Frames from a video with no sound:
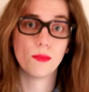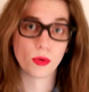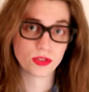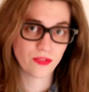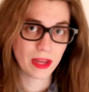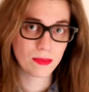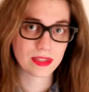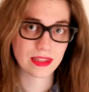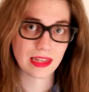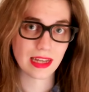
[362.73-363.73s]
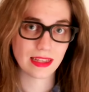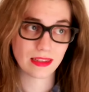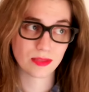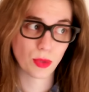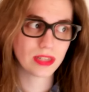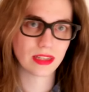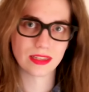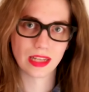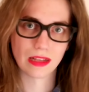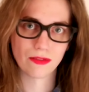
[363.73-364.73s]
Most famously, it expressed
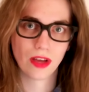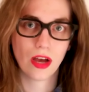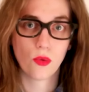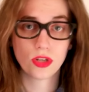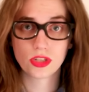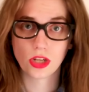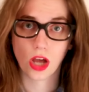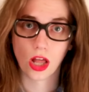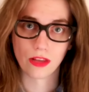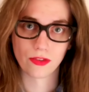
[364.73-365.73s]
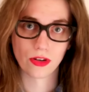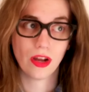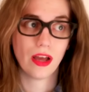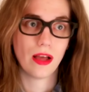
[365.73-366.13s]
itself when John Oliver